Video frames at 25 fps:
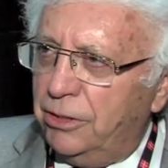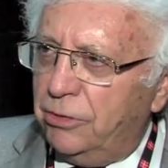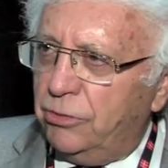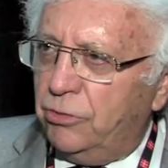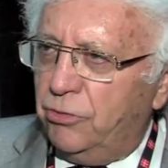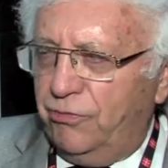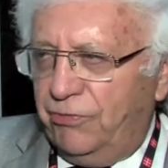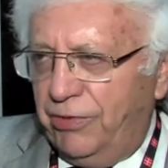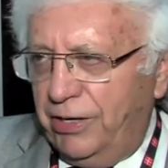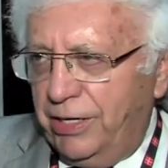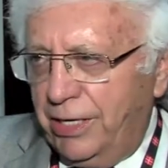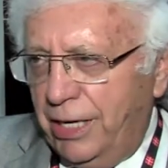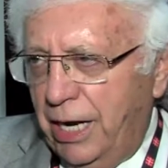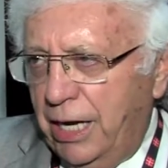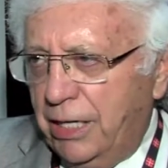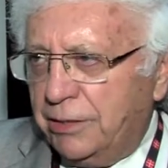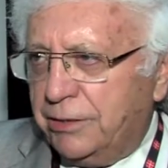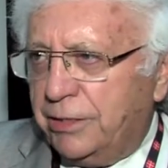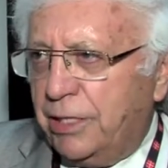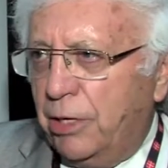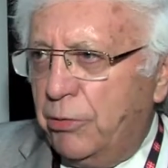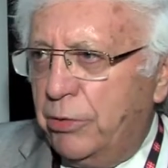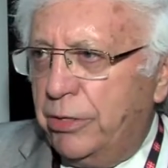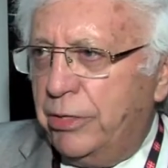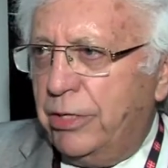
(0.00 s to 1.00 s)
to
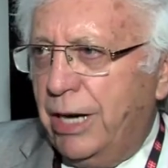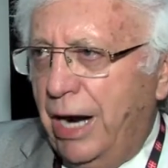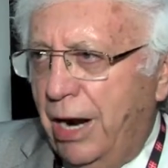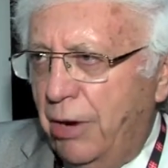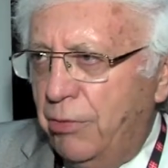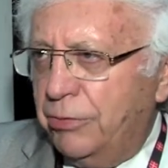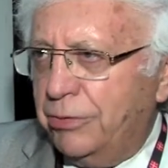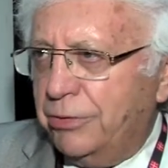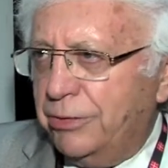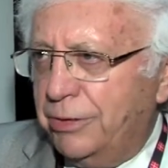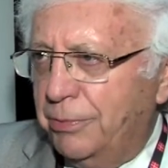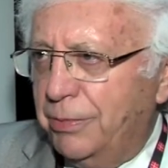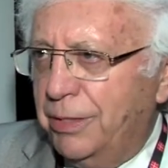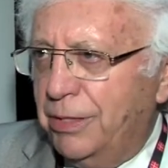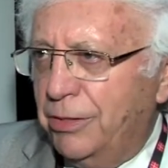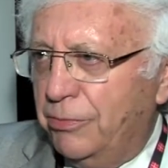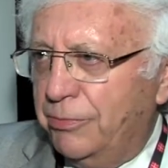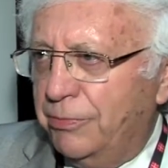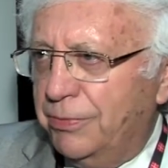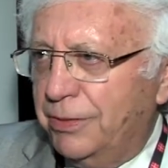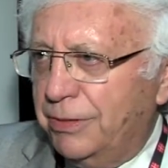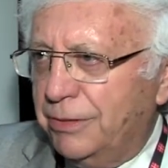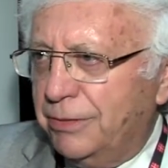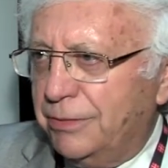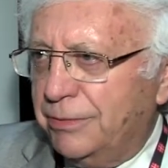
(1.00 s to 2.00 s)
finance our own
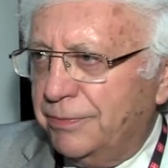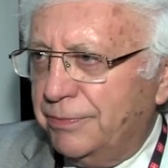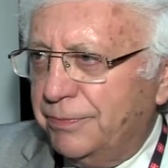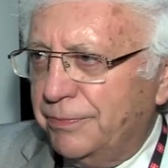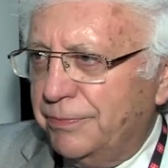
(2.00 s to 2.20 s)
development.